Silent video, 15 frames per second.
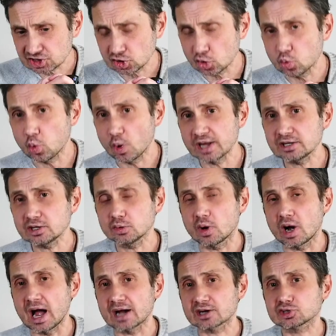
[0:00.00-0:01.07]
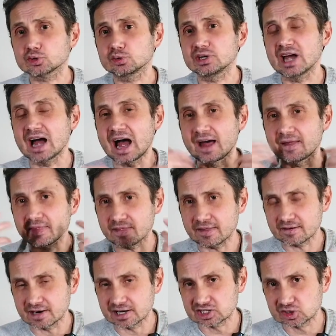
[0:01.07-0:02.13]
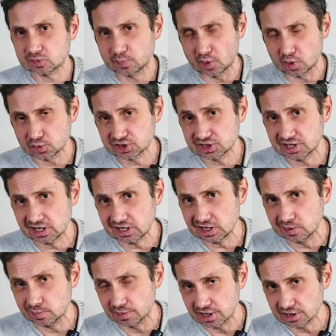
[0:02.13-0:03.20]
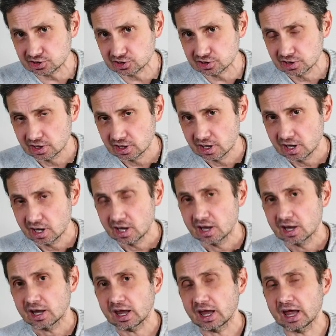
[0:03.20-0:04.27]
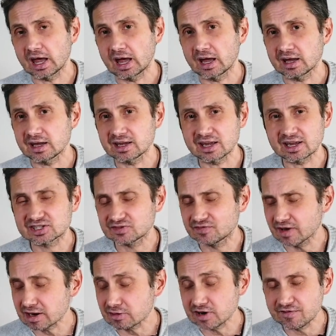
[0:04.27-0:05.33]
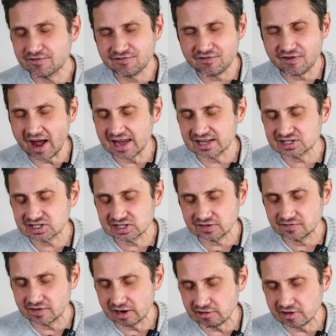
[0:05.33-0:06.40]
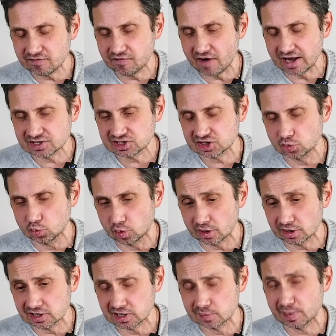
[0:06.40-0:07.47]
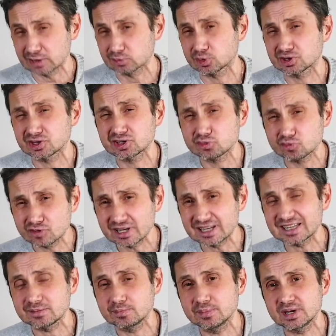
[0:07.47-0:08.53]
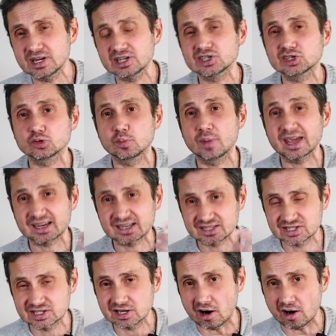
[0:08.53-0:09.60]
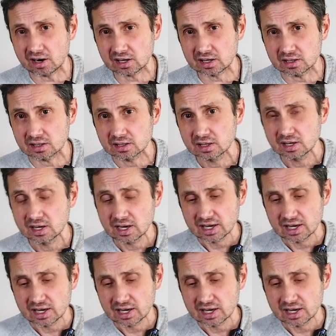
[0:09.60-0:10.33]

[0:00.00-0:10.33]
So, when you actually underexpose the image, it's very fancy wording, but what it really means, you make it darker.